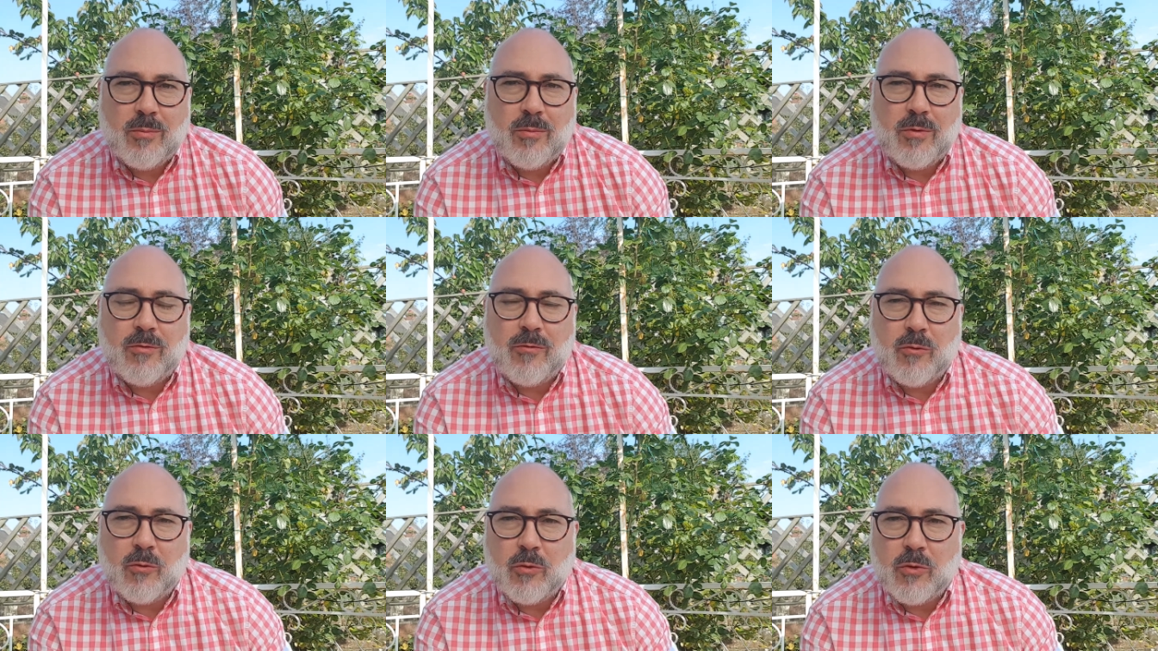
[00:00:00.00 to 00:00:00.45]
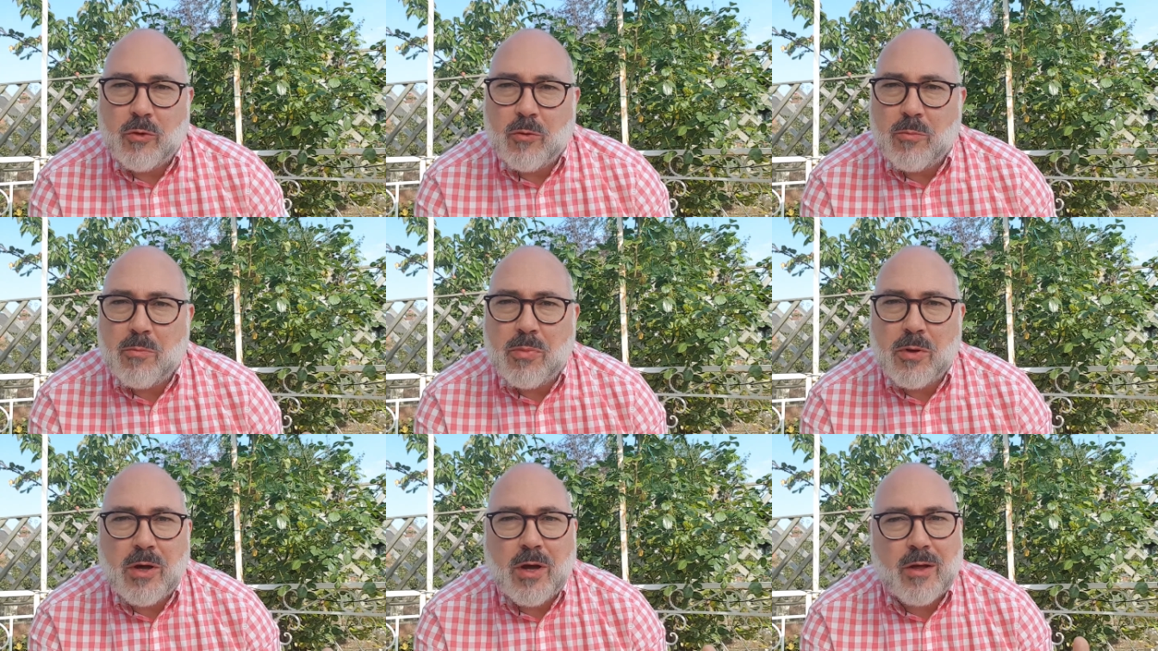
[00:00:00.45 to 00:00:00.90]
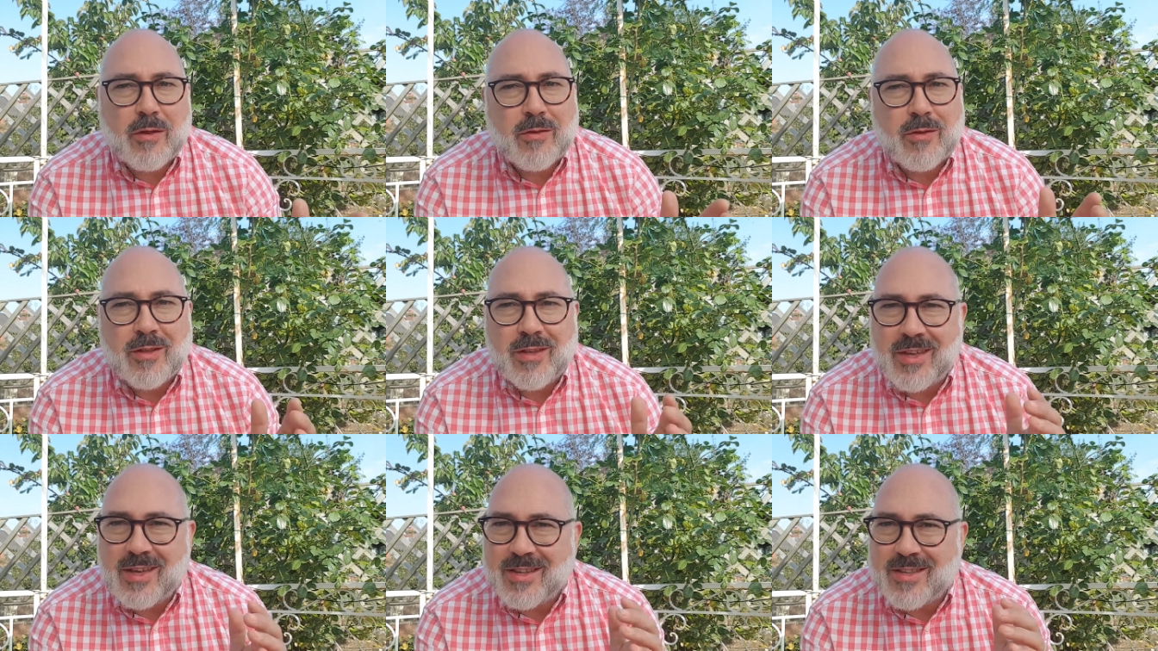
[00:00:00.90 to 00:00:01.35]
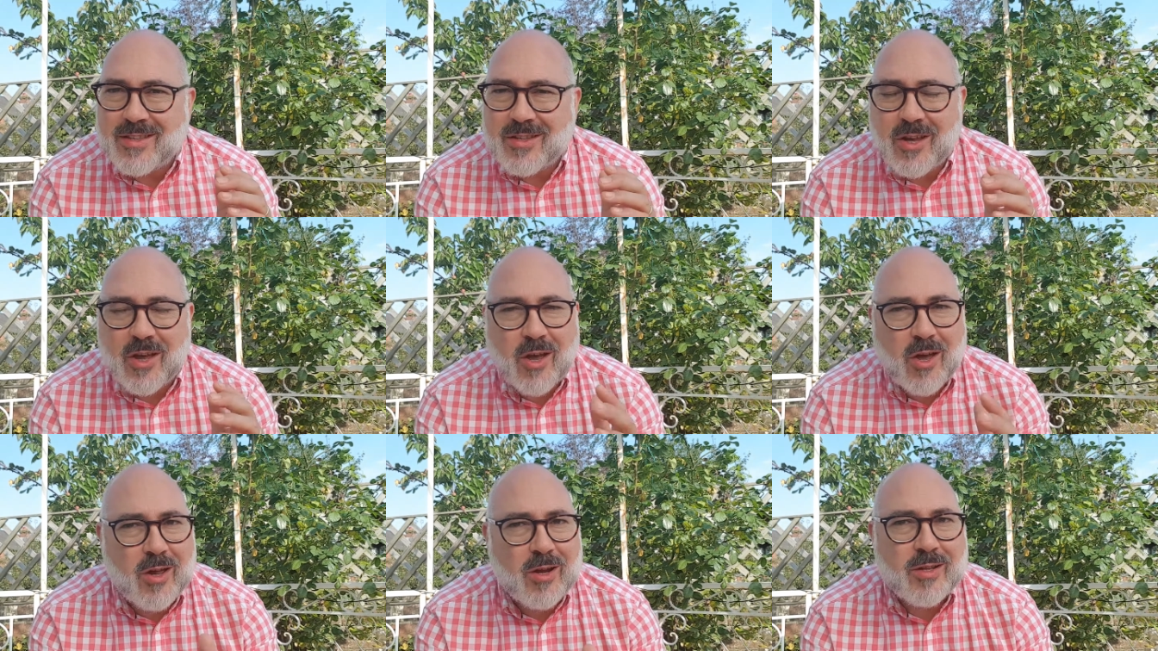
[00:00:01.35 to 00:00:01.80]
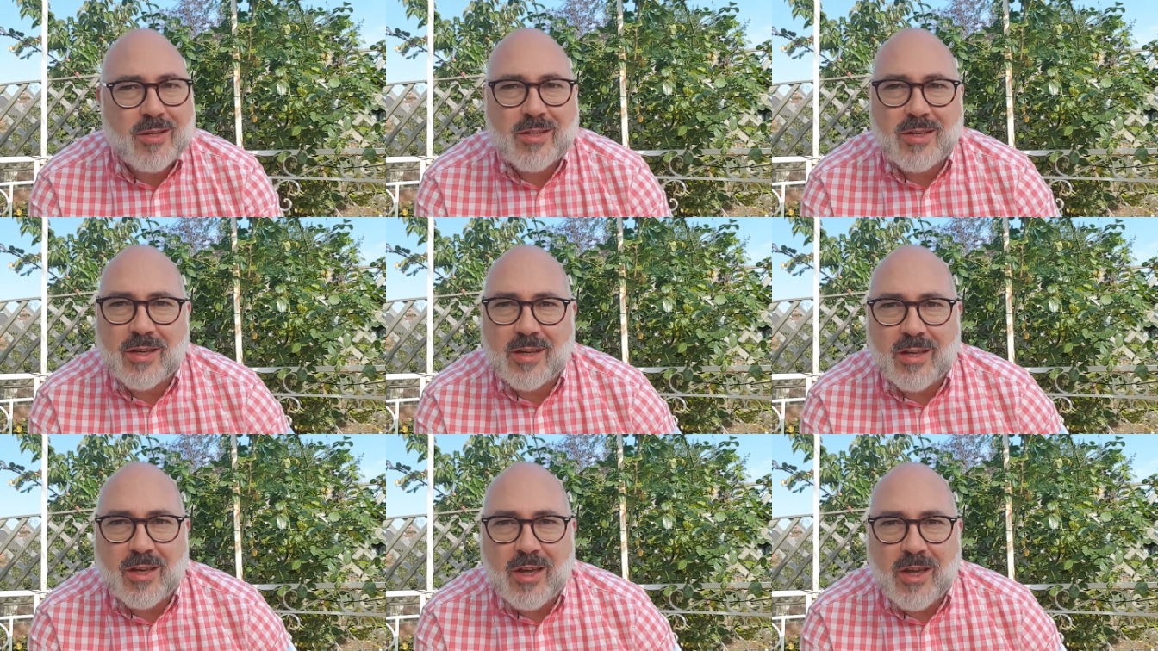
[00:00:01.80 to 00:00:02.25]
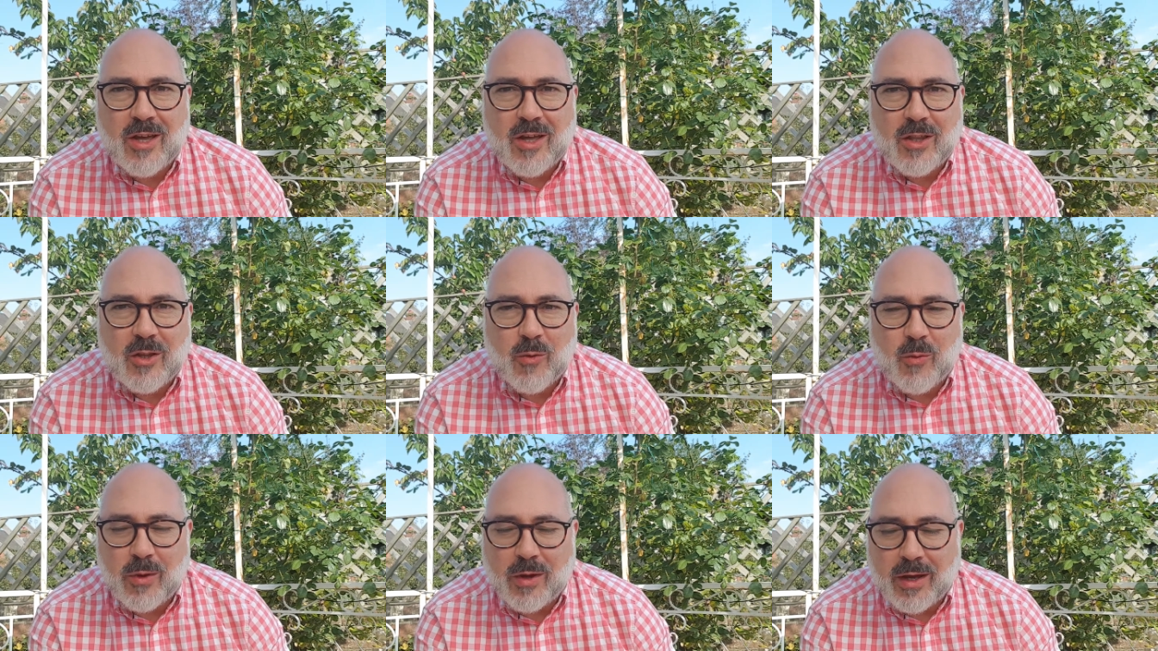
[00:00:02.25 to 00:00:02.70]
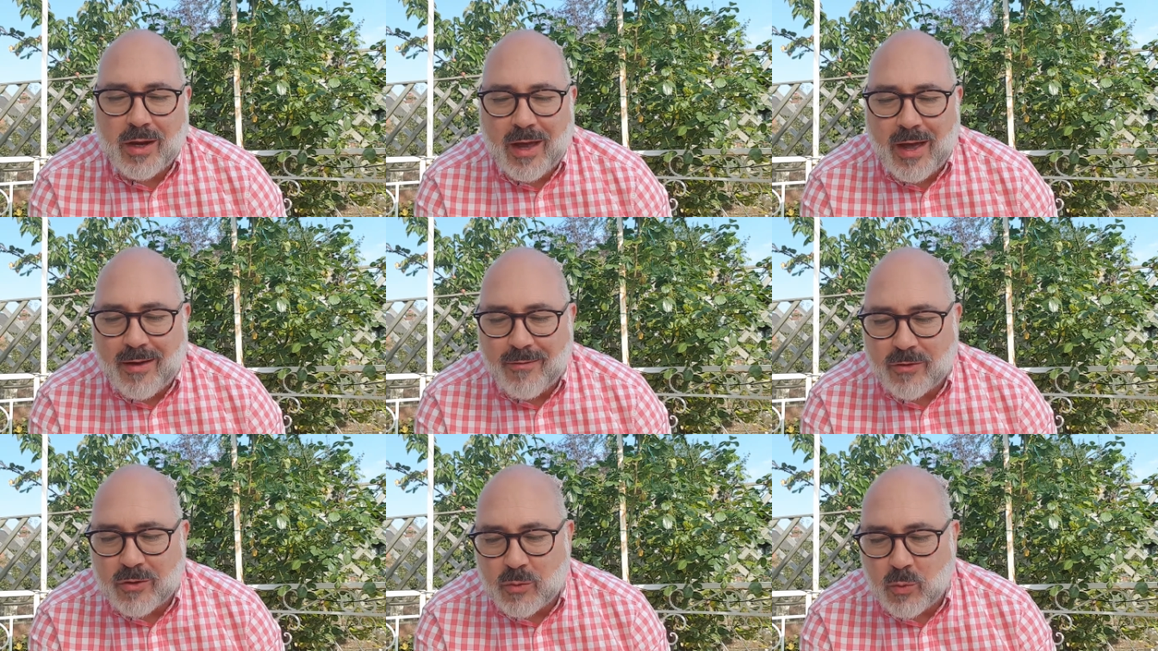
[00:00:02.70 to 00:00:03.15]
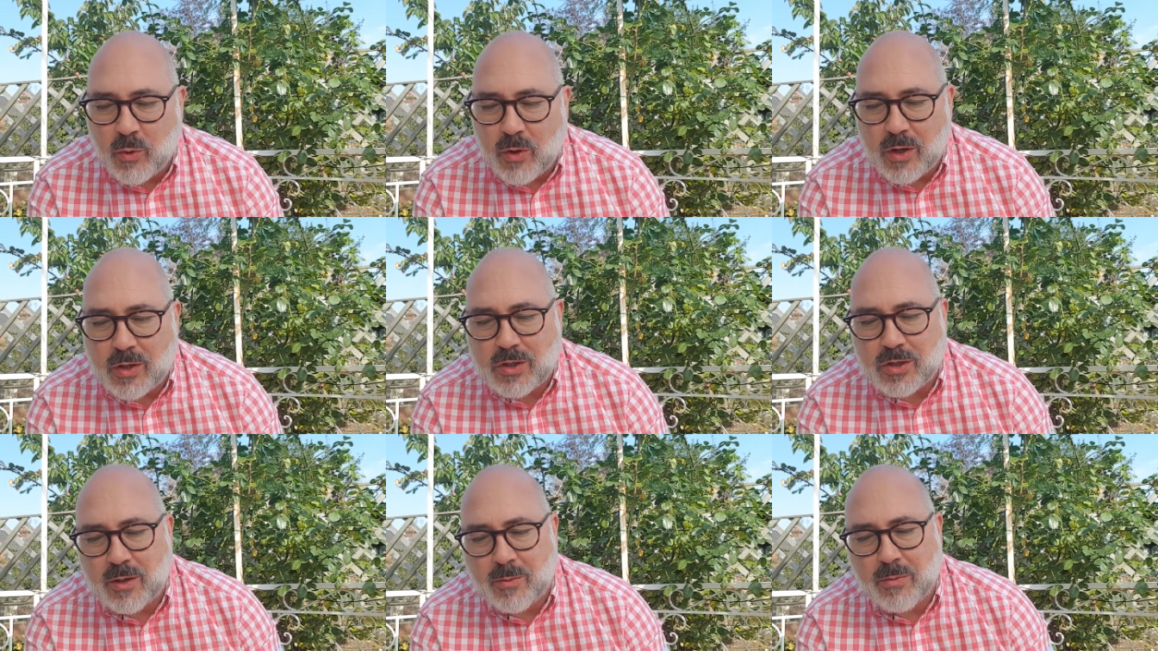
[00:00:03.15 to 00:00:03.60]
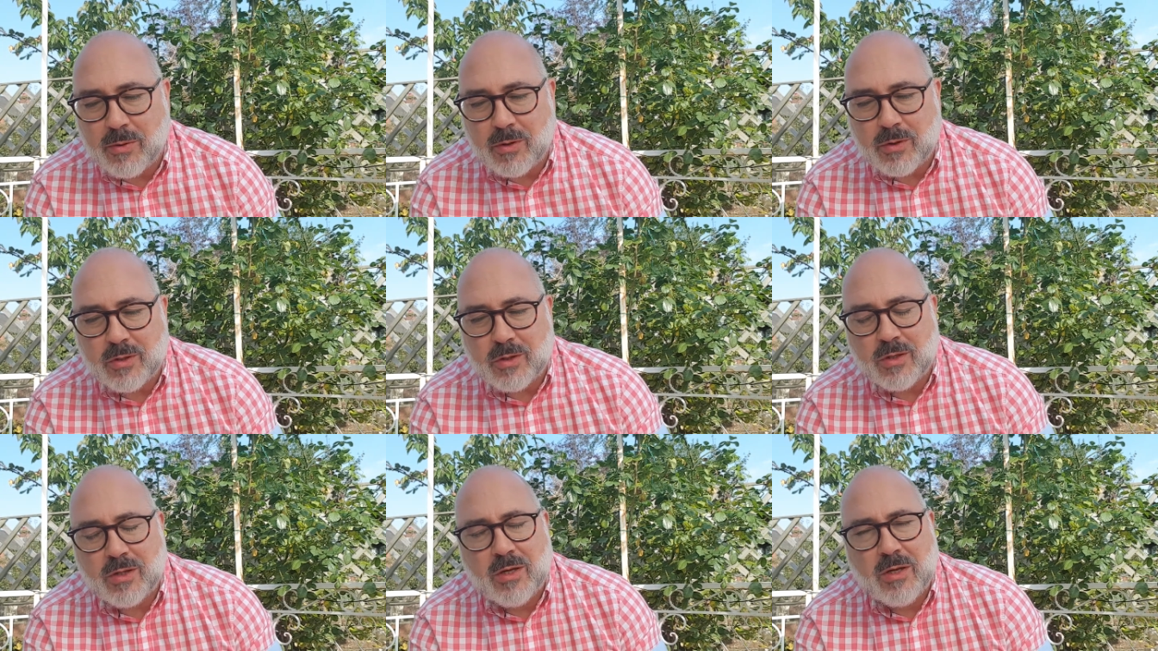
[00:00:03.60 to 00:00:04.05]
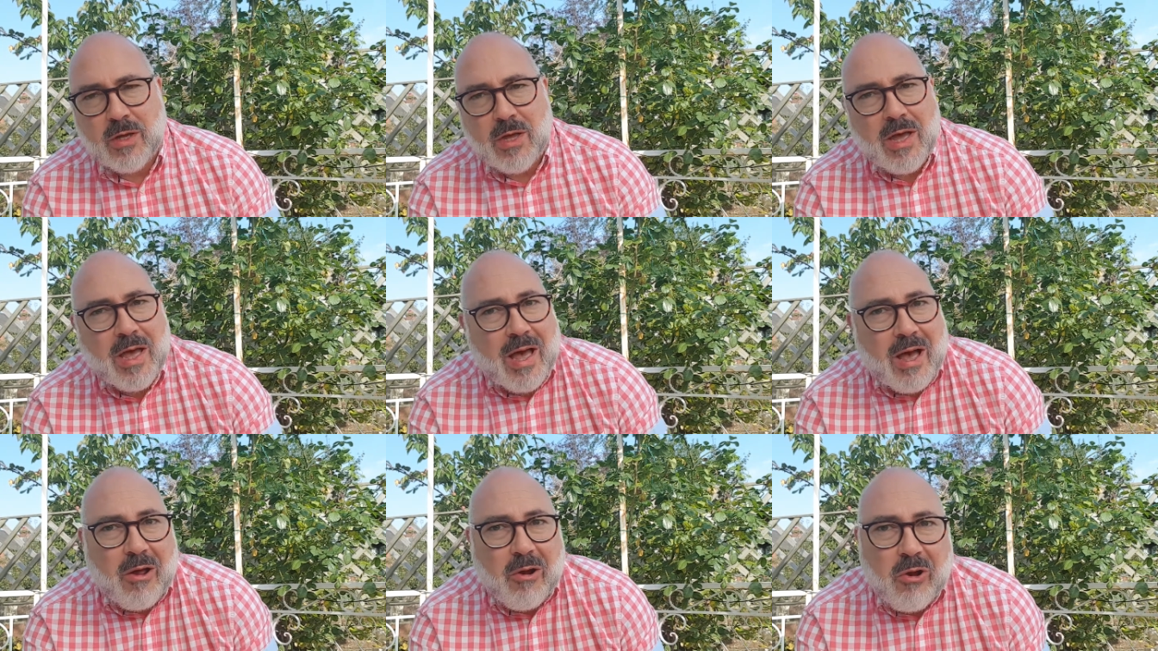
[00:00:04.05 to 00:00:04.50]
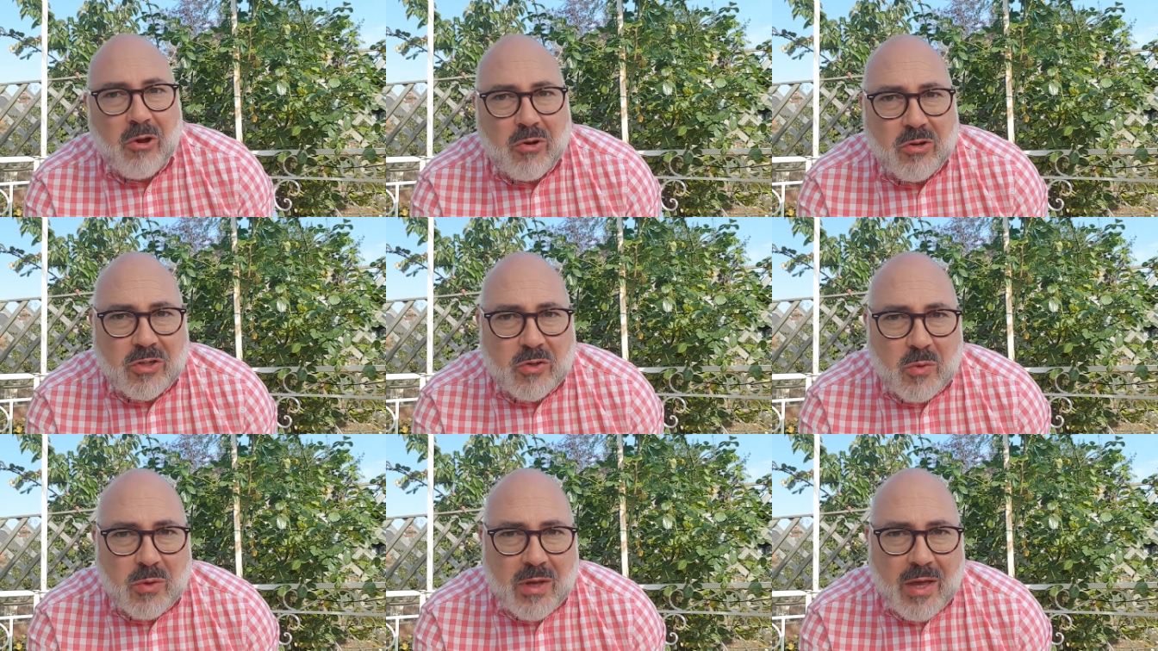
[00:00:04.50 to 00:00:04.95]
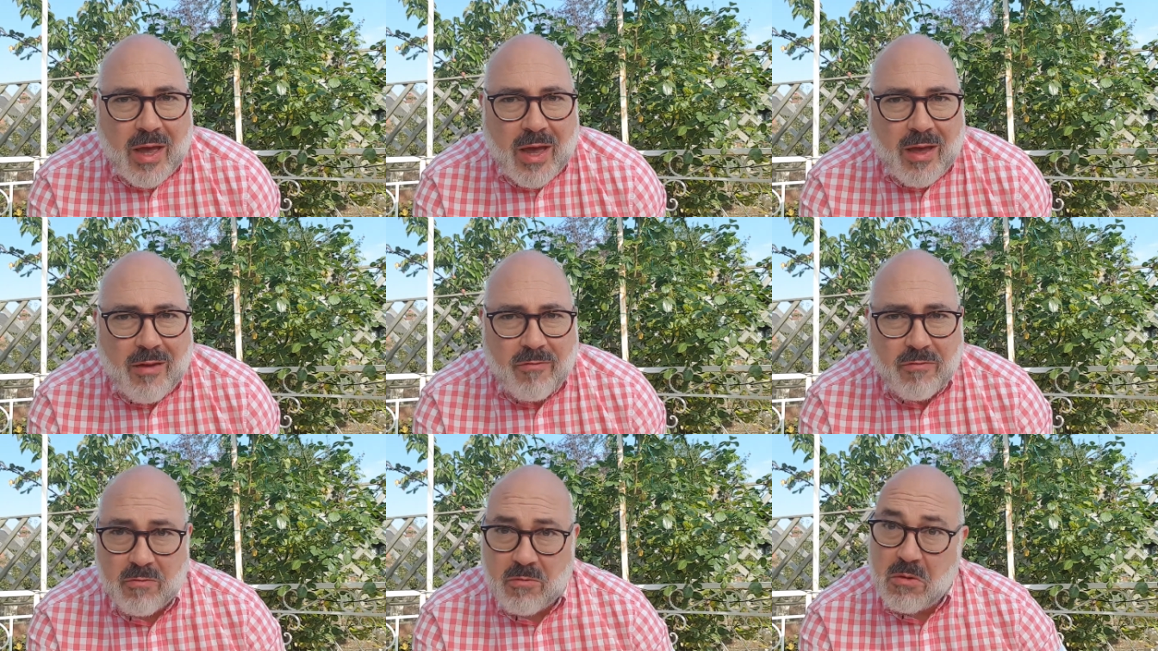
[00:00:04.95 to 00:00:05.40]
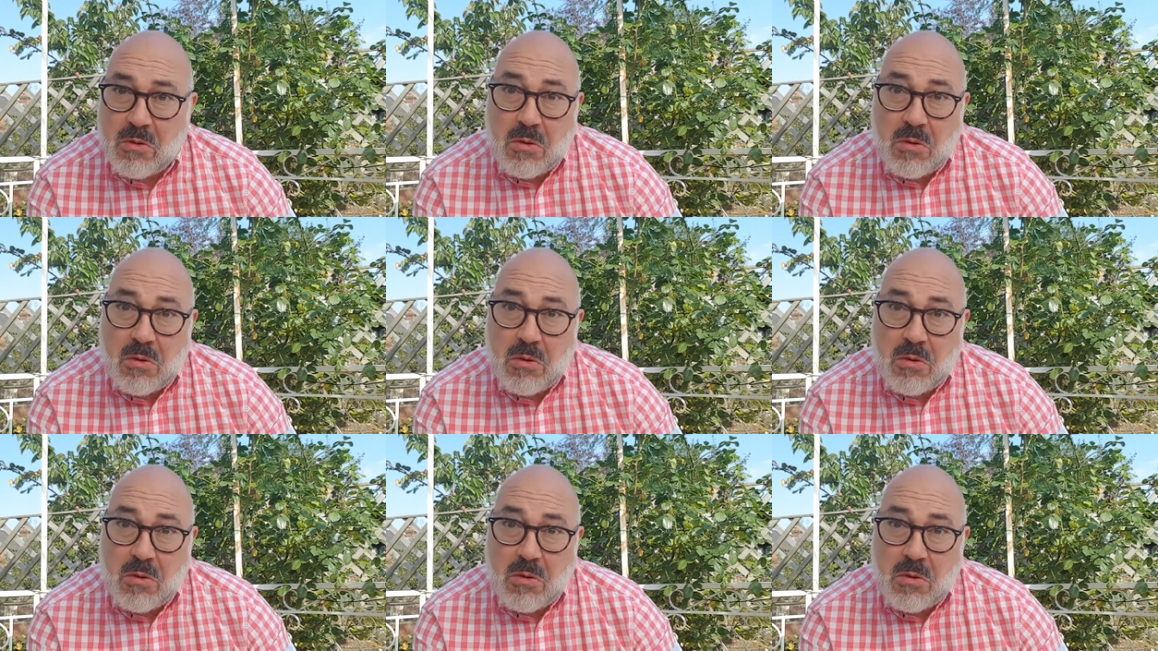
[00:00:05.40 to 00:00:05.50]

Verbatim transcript: before your birth and the eternity that we're going to have as worshippers. How long do we have?